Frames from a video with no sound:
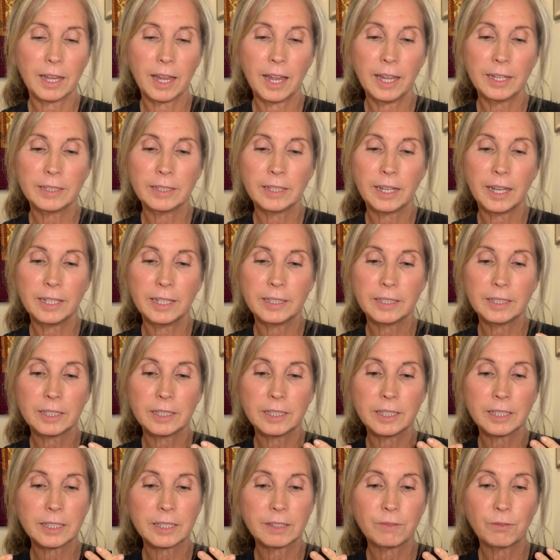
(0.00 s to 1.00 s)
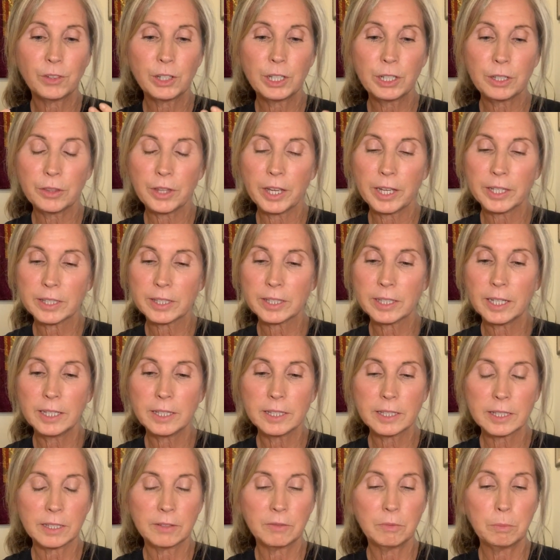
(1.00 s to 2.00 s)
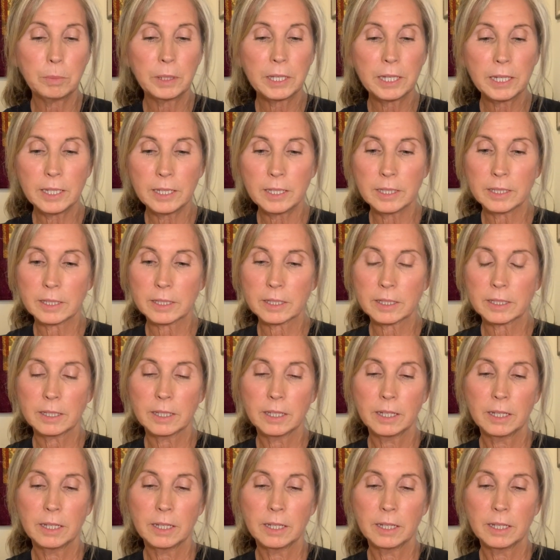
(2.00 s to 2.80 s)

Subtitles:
And to just feel that sense of peace,